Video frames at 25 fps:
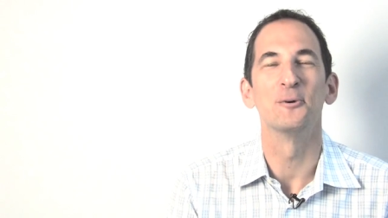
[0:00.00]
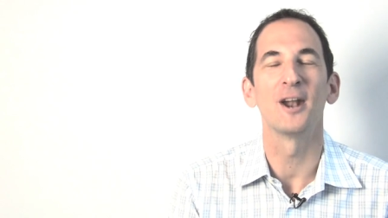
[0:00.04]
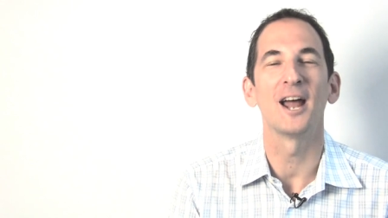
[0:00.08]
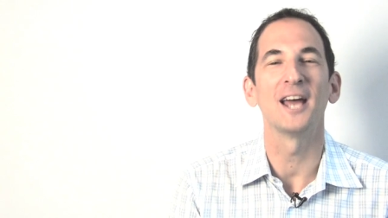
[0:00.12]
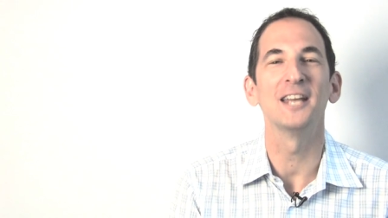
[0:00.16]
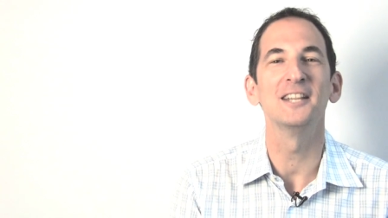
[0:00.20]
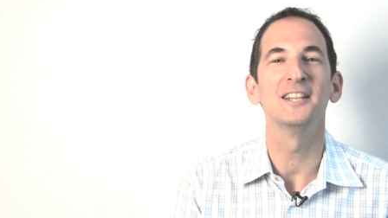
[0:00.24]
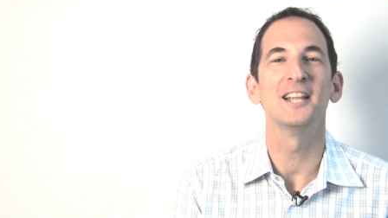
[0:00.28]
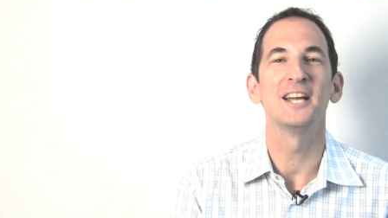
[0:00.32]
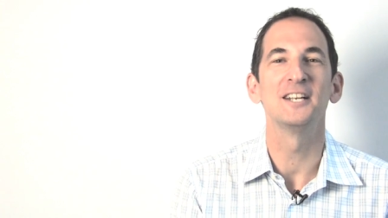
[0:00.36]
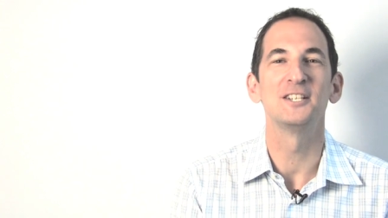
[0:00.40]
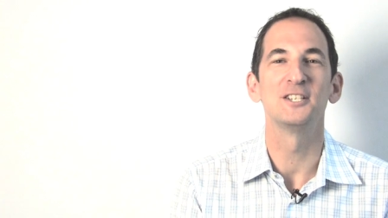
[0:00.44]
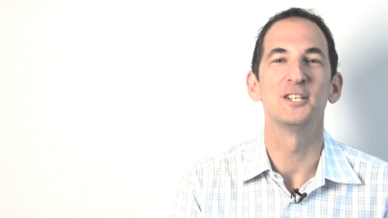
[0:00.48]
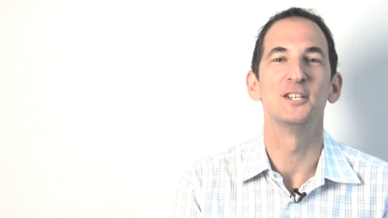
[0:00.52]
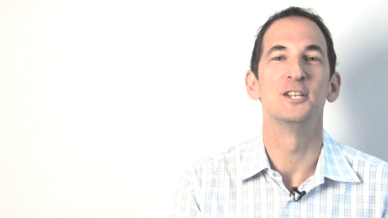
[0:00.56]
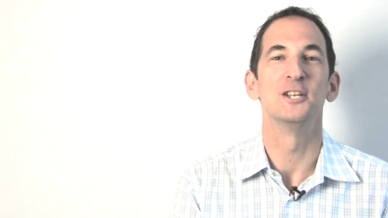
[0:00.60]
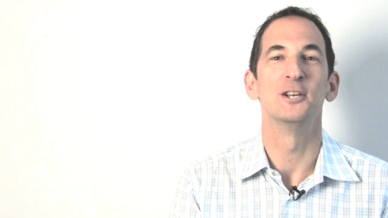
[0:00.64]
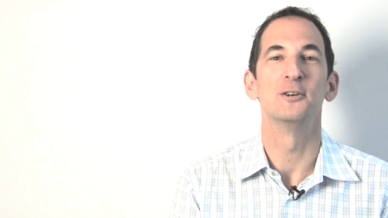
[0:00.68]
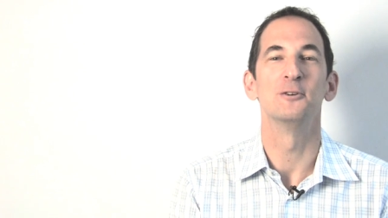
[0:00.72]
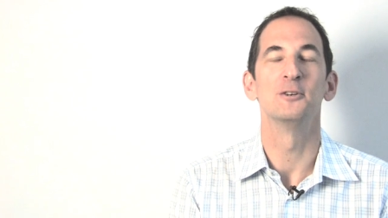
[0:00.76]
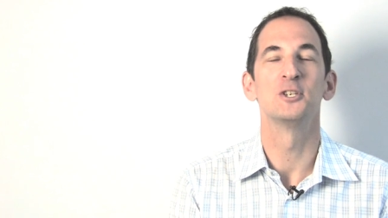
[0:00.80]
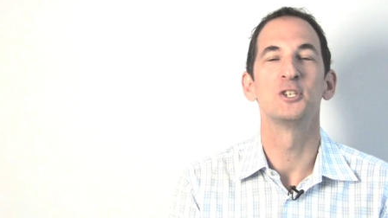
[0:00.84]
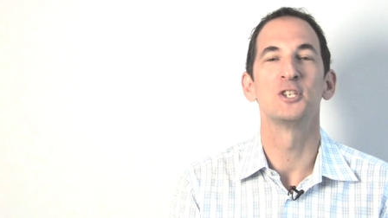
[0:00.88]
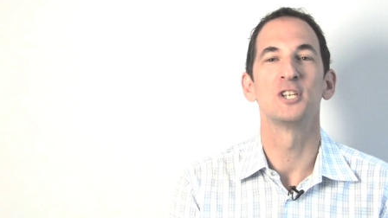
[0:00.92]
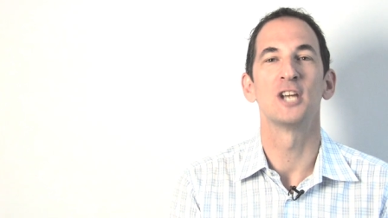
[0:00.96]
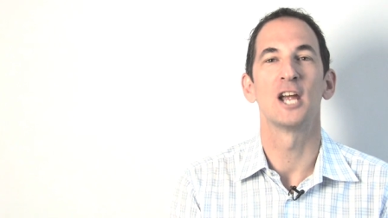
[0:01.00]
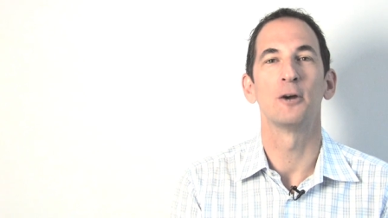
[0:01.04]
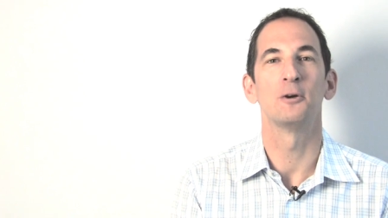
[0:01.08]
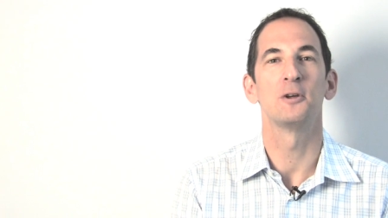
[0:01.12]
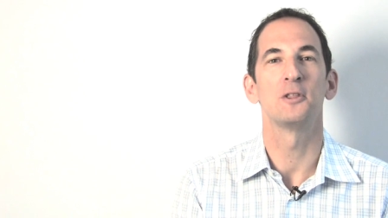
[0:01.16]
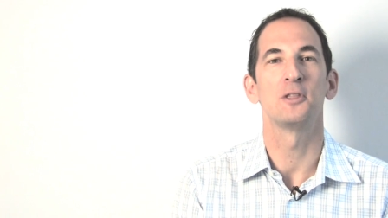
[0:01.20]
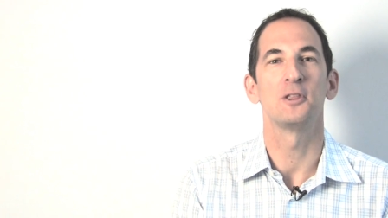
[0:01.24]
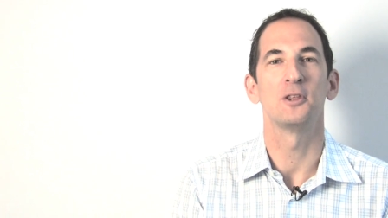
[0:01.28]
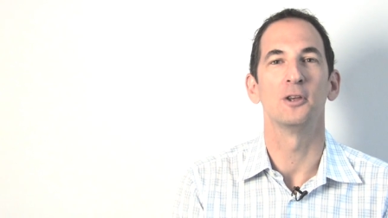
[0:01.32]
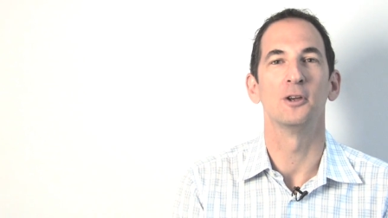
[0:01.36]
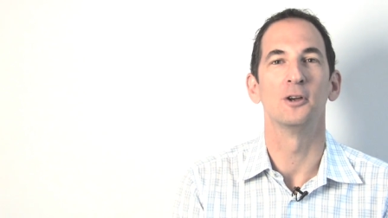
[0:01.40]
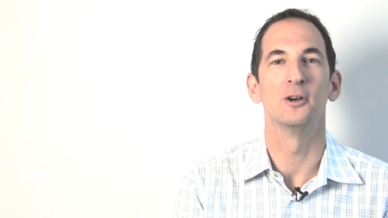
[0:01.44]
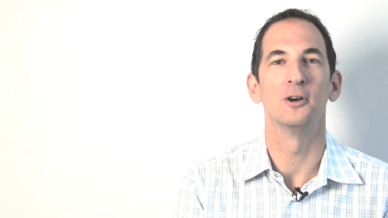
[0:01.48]
what I'd like to do is share
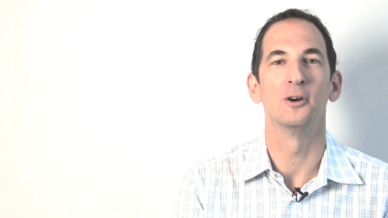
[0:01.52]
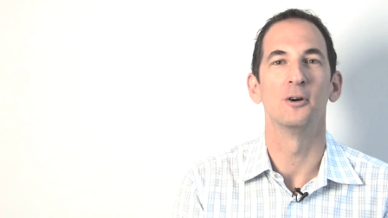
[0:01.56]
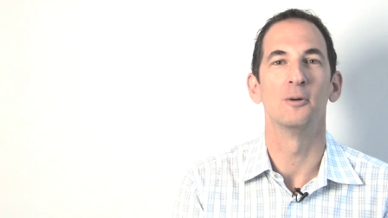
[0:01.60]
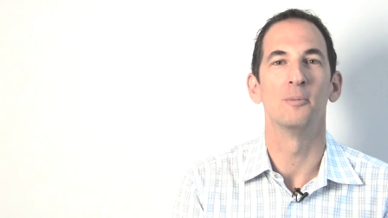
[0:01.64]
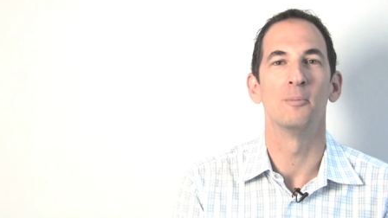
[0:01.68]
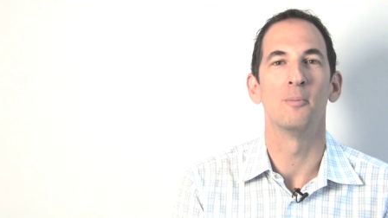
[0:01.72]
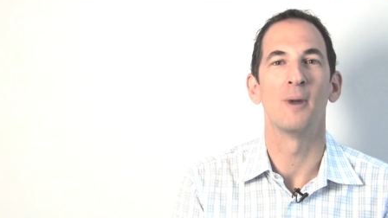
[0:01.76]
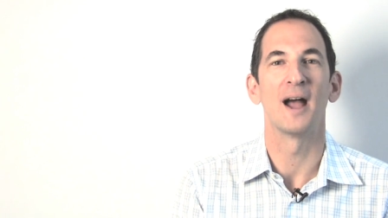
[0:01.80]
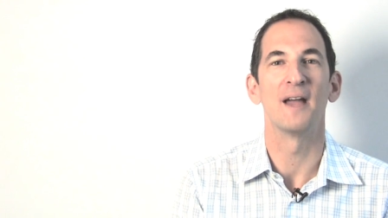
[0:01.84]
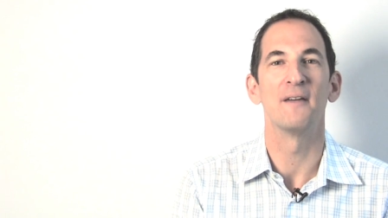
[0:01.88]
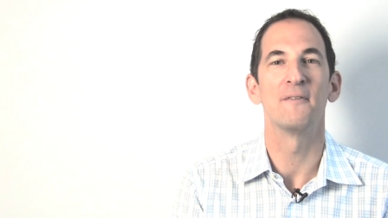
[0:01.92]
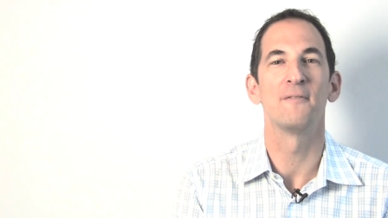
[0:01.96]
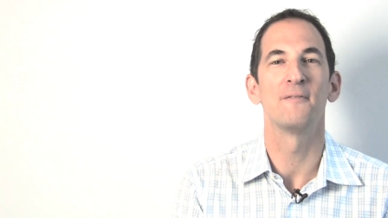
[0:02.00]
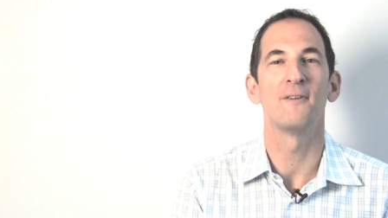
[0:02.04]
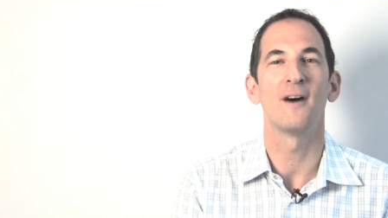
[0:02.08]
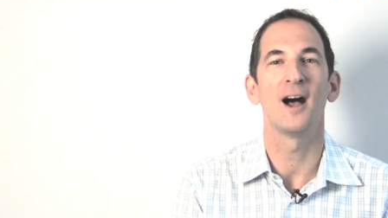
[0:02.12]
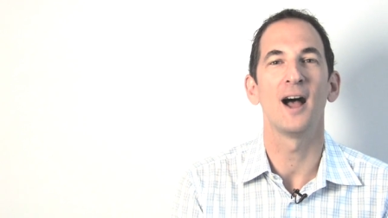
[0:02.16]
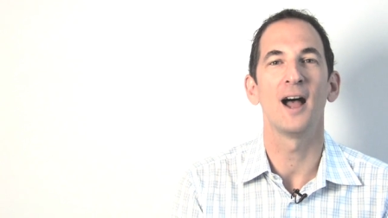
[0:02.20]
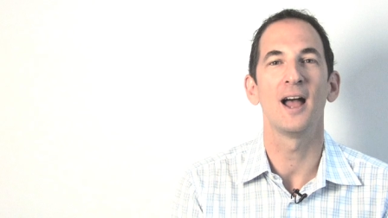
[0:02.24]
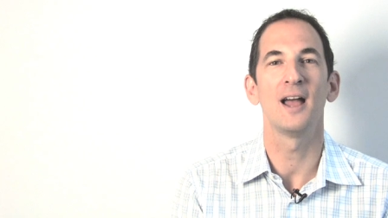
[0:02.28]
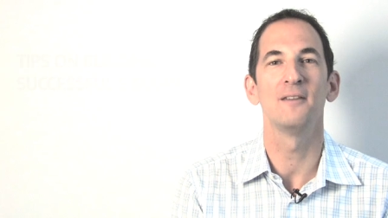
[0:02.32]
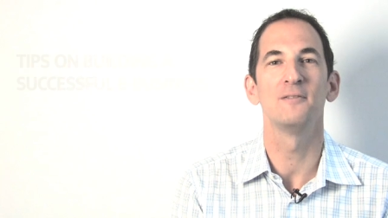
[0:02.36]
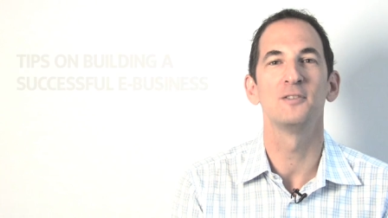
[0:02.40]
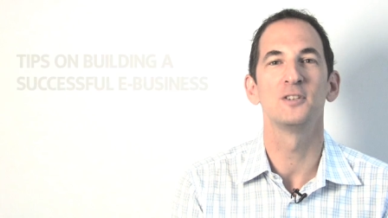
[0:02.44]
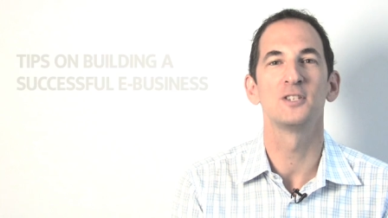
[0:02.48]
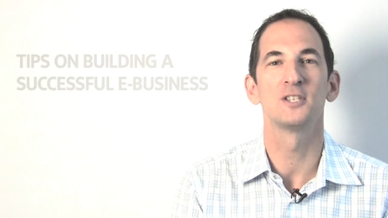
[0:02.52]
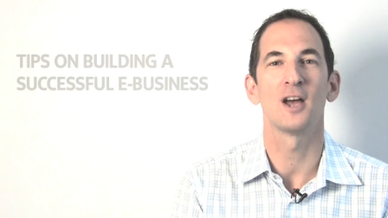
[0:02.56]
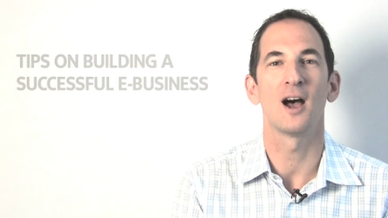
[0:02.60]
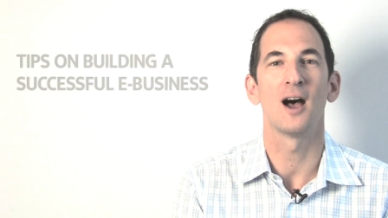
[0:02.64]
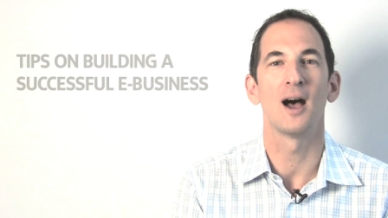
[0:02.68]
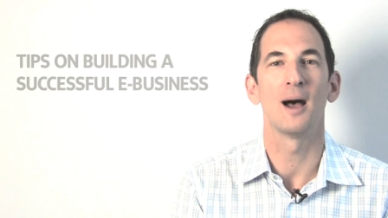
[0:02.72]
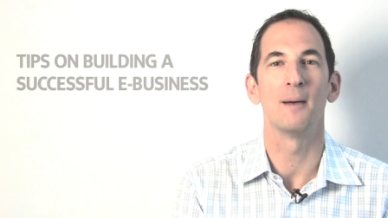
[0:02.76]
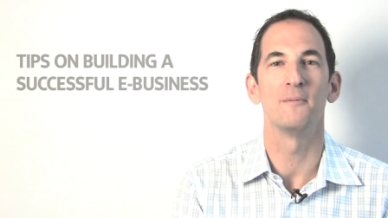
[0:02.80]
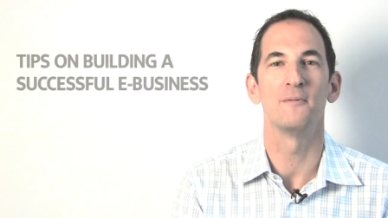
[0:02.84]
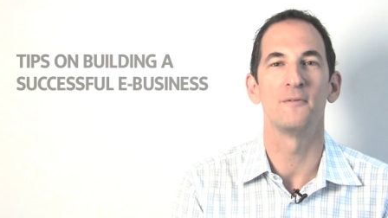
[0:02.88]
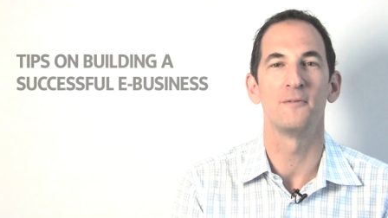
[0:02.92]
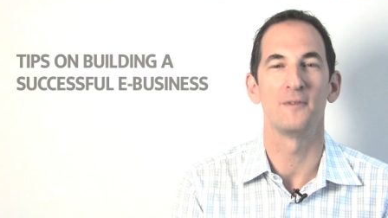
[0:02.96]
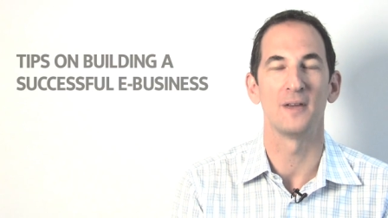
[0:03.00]
with you my 5
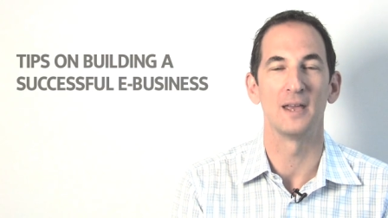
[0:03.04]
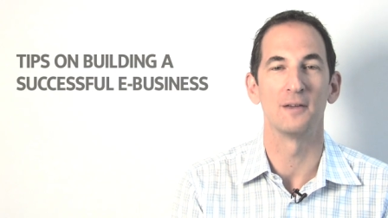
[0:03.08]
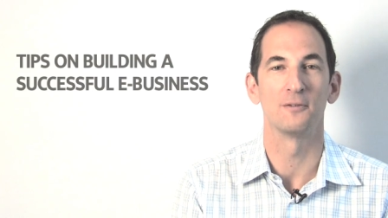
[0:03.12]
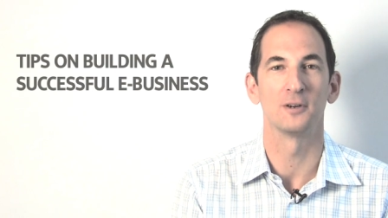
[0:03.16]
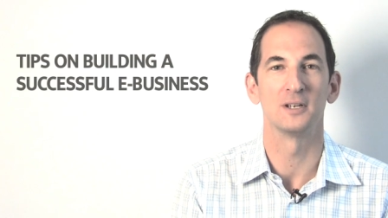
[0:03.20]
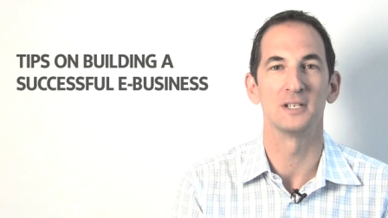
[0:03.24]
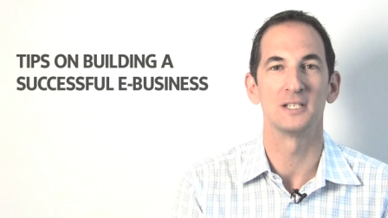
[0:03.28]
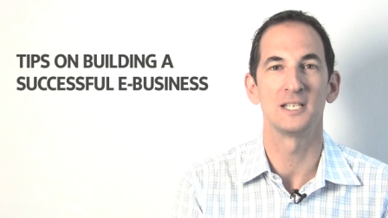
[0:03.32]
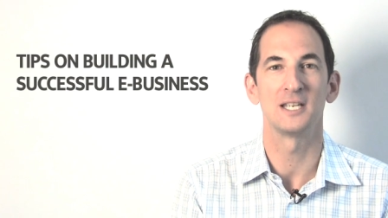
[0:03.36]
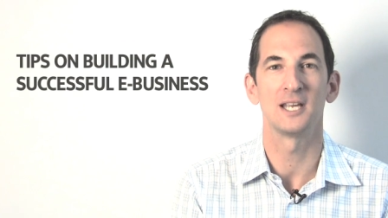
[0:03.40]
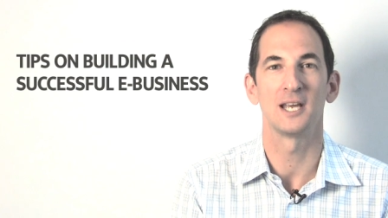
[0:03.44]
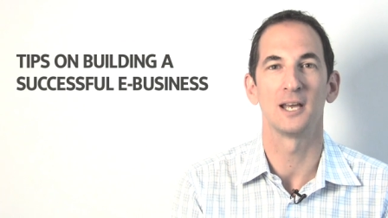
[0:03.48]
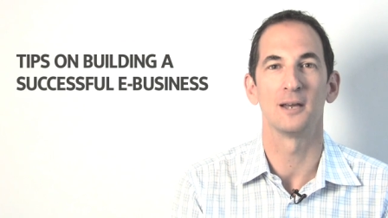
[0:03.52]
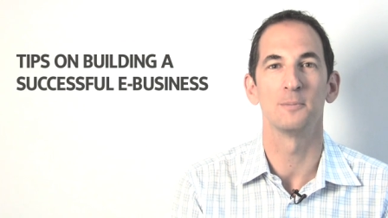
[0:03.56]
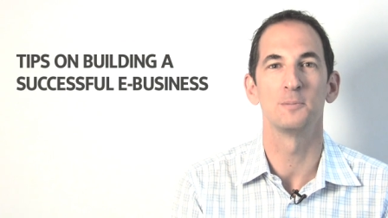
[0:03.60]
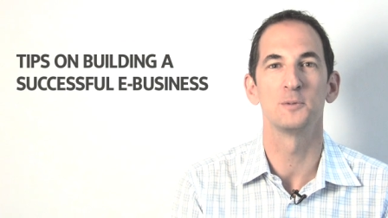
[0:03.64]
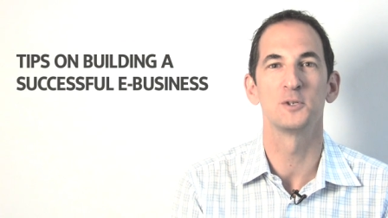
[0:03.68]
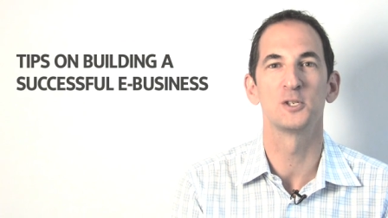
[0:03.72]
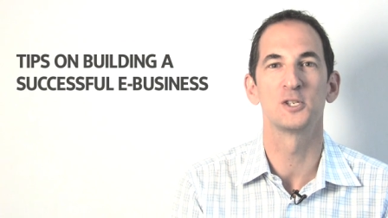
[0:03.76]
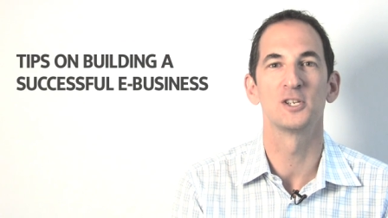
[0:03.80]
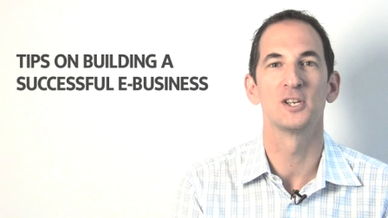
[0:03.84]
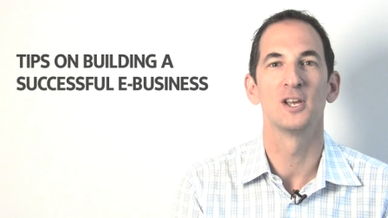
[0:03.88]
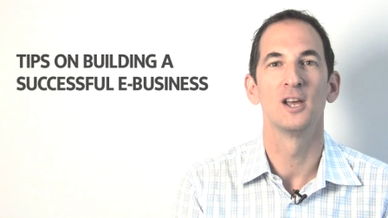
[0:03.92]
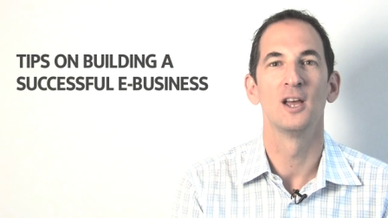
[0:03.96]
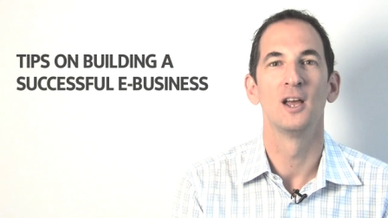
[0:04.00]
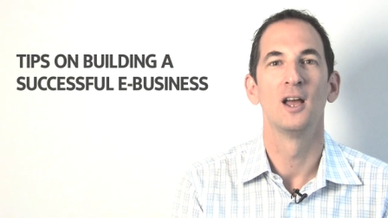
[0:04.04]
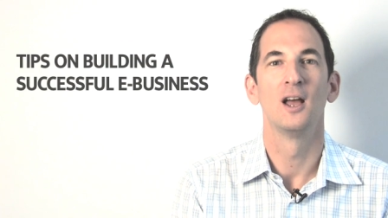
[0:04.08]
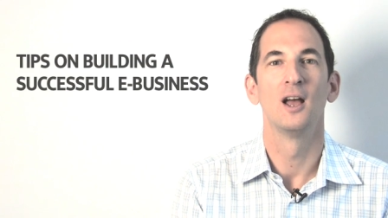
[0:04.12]
top favorite tips